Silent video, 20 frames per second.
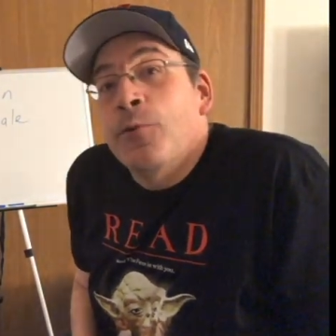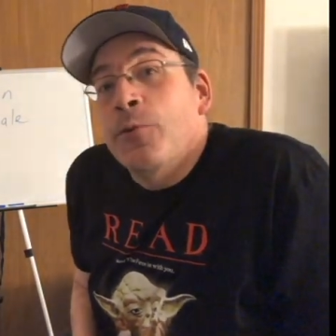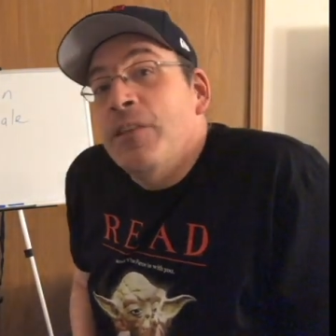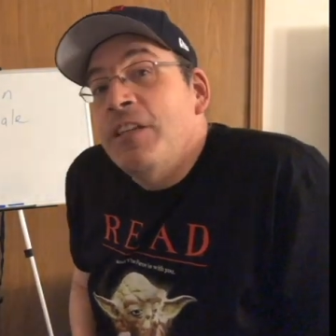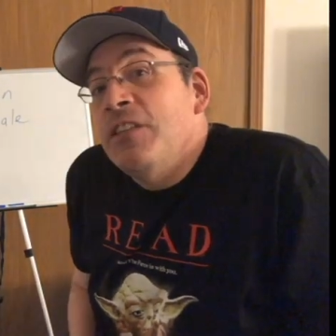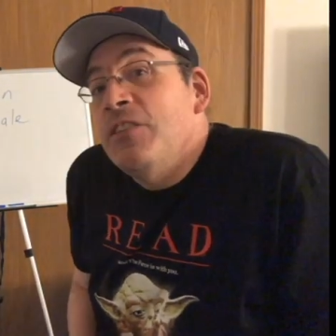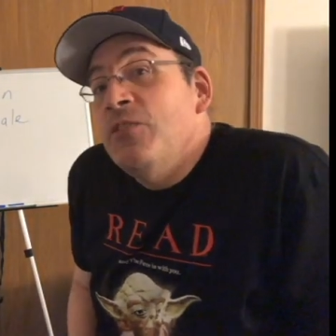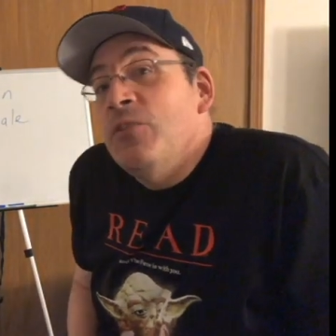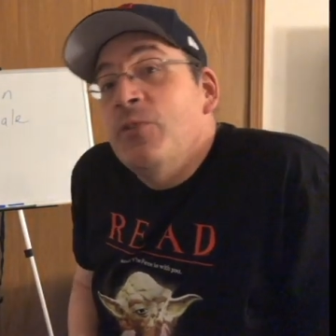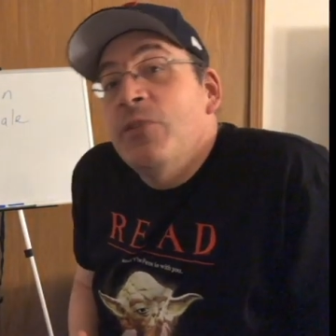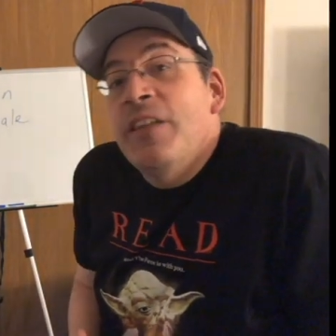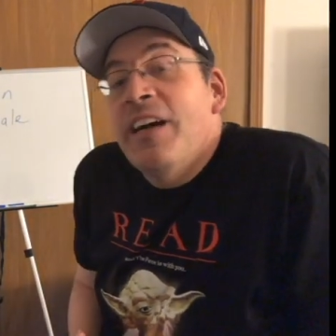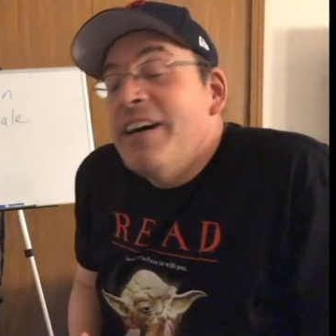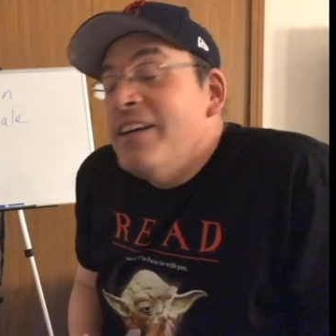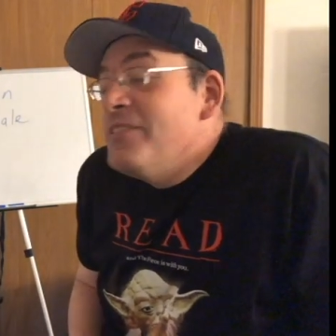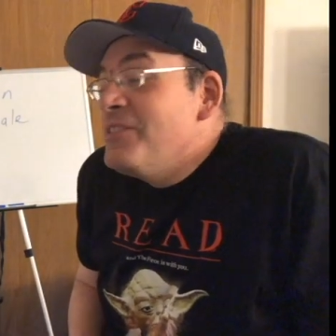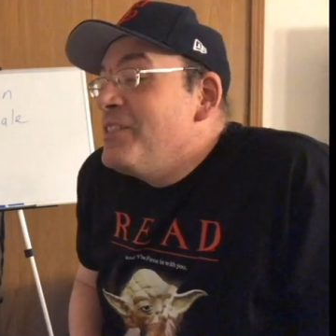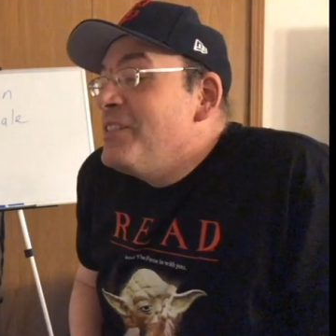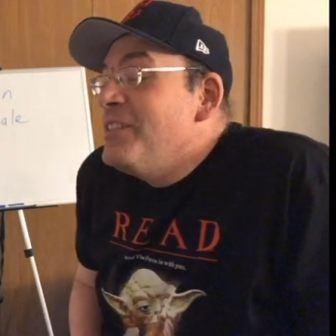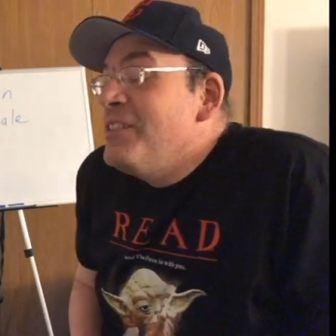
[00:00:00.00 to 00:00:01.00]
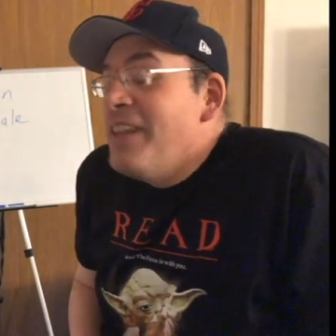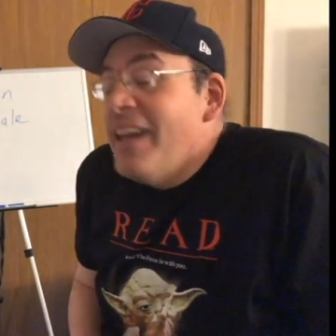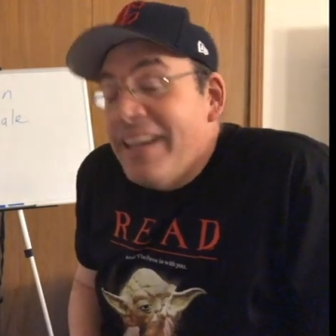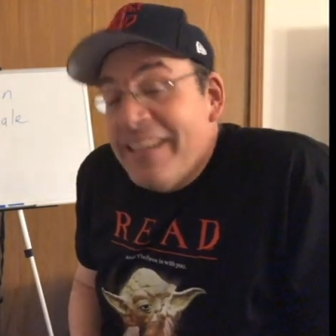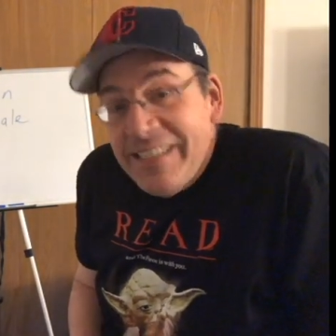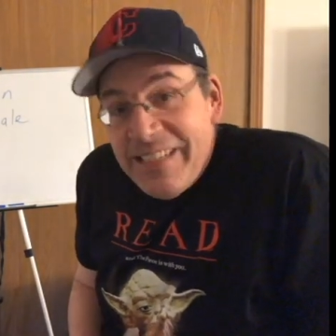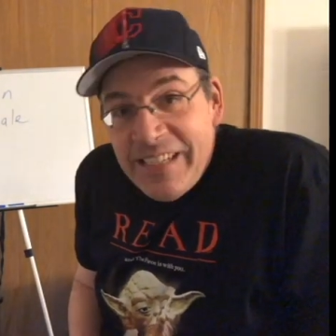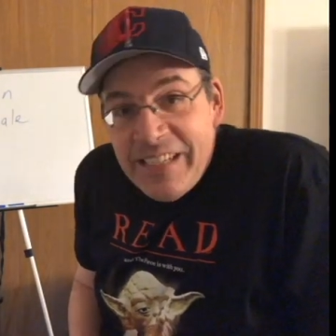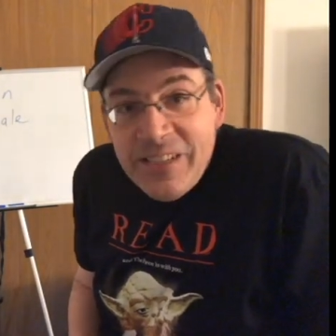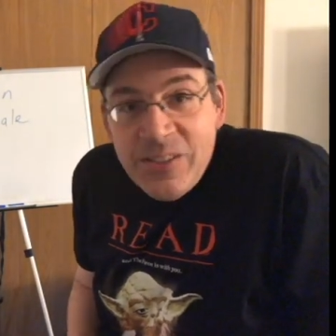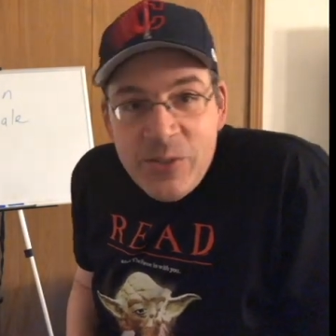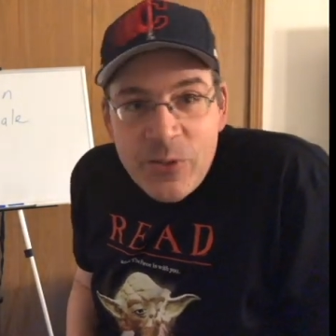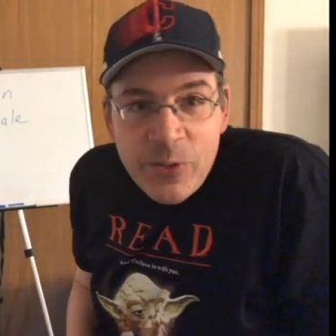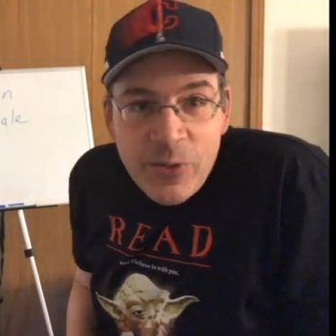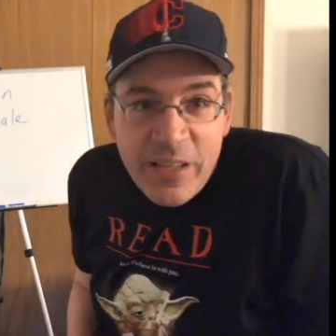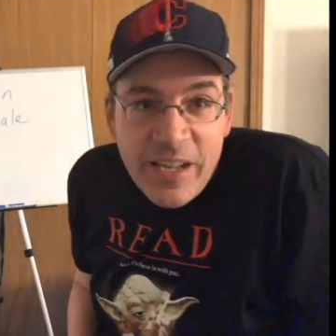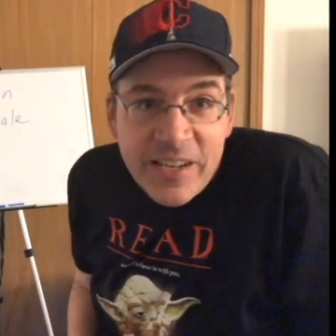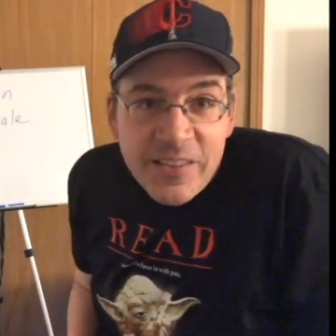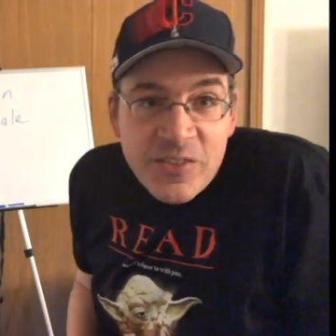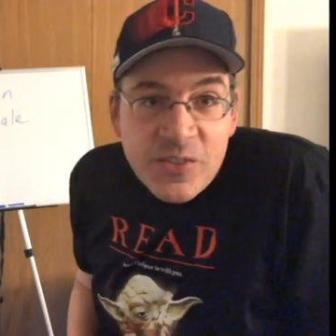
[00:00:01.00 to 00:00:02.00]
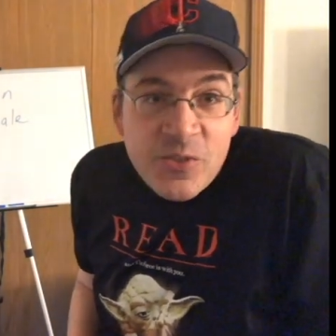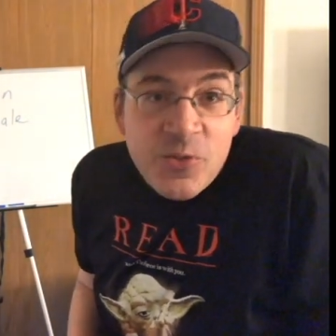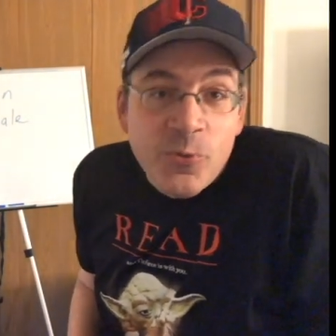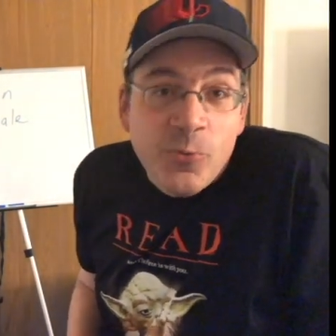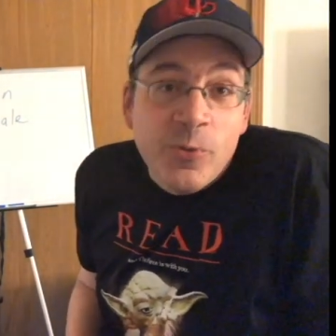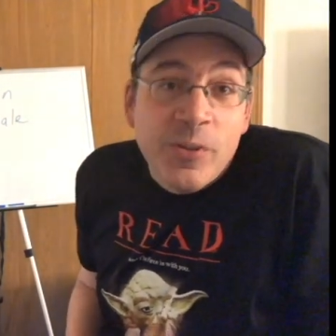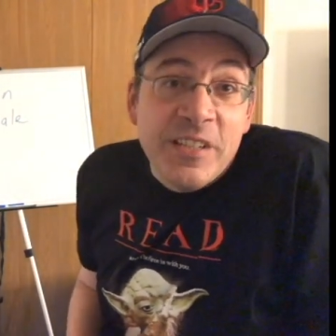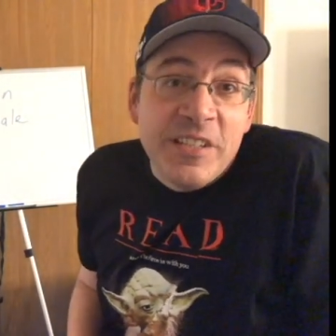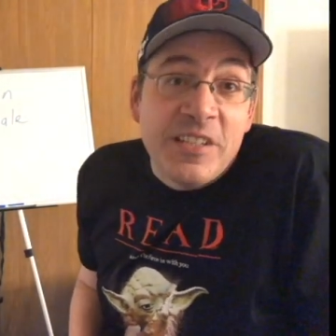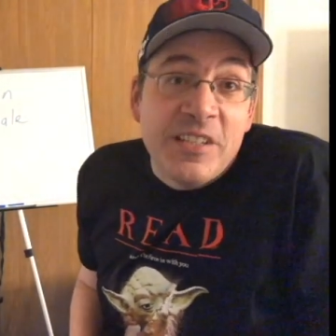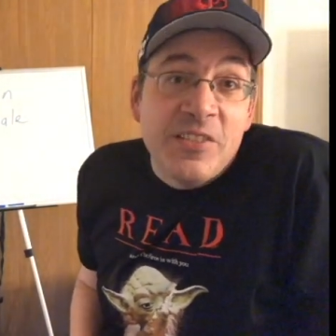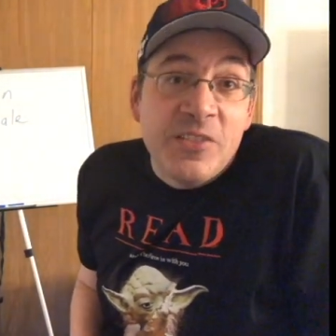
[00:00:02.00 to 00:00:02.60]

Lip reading: the 2019-2020